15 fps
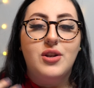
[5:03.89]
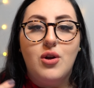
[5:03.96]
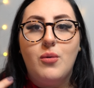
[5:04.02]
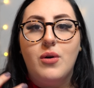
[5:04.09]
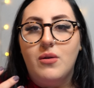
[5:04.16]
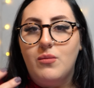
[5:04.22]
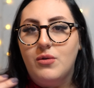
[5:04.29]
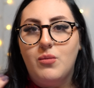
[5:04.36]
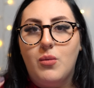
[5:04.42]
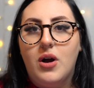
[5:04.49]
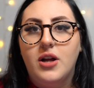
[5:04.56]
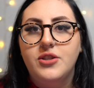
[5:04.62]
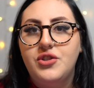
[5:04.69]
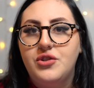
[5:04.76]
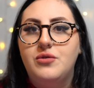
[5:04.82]
No one would
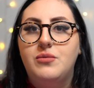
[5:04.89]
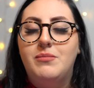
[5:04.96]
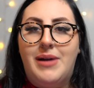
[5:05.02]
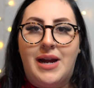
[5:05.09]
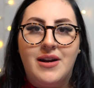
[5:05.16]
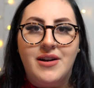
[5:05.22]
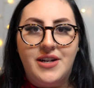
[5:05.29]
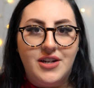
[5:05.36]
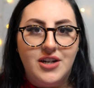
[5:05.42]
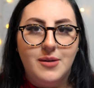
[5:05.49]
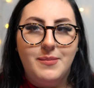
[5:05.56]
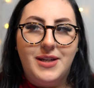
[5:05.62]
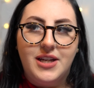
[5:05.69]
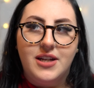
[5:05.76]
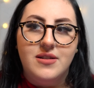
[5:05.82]
want to marry her
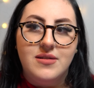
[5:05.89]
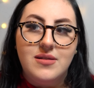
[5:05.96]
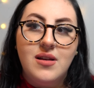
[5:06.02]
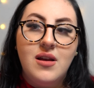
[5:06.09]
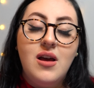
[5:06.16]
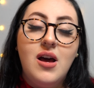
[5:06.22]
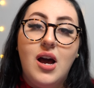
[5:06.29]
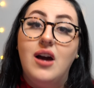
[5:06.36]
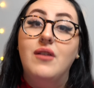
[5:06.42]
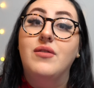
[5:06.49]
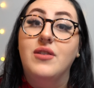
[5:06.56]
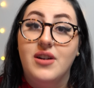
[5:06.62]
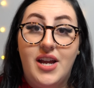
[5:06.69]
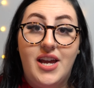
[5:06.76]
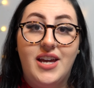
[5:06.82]
because of
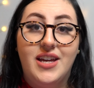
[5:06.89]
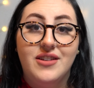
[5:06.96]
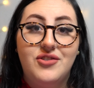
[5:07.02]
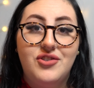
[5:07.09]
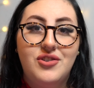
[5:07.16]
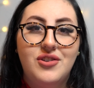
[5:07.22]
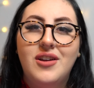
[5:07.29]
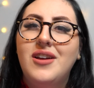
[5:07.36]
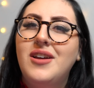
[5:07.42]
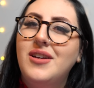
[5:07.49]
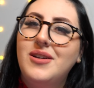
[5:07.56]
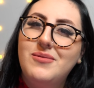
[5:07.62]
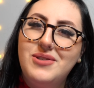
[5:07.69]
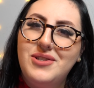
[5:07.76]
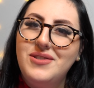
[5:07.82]
her age
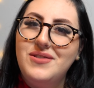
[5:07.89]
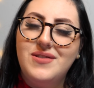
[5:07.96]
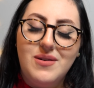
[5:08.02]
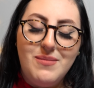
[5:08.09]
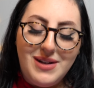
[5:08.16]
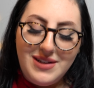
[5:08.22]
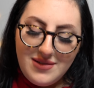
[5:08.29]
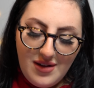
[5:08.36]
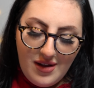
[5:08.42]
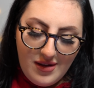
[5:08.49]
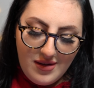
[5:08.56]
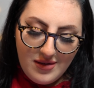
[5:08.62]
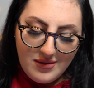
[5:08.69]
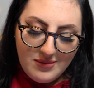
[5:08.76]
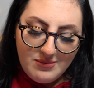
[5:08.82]
which is so messed
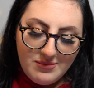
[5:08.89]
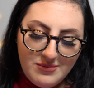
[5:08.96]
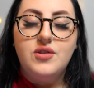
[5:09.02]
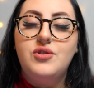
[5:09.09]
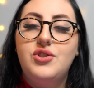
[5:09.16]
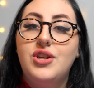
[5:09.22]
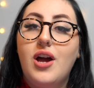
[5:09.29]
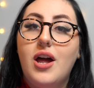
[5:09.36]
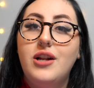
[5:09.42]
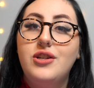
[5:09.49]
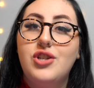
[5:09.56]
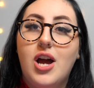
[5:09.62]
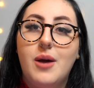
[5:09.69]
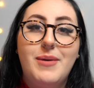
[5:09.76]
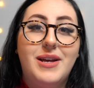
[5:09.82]
up. So she got a
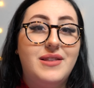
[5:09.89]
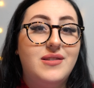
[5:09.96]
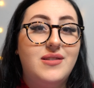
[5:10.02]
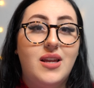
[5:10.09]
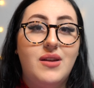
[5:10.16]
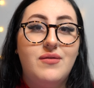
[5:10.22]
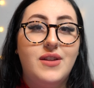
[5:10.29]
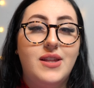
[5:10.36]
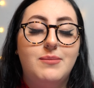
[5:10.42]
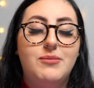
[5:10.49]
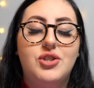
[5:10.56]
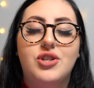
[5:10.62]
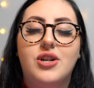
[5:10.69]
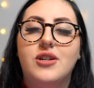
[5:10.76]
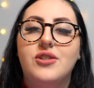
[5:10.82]
job at the St.
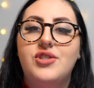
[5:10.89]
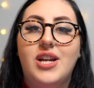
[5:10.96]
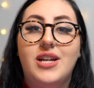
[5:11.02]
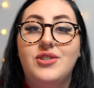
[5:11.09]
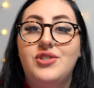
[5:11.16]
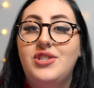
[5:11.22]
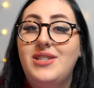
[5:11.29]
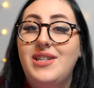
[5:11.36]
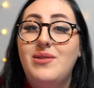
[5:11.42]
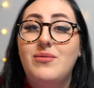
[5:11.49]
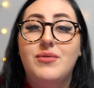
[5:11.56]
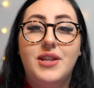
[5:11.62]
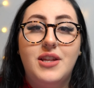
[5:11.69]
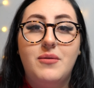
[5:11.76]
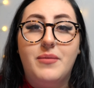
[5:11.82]
Philip's Church and she did
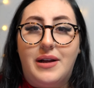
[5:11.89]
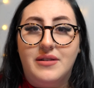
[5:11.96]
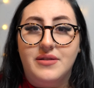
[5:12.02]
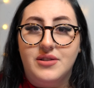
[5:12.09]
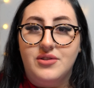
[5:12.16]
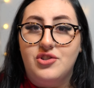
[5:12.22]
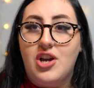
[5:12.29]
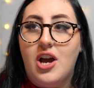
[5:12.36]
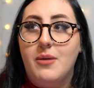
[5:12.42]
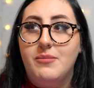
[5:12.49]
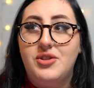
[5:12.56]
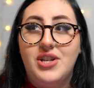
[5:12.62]
really well at this job.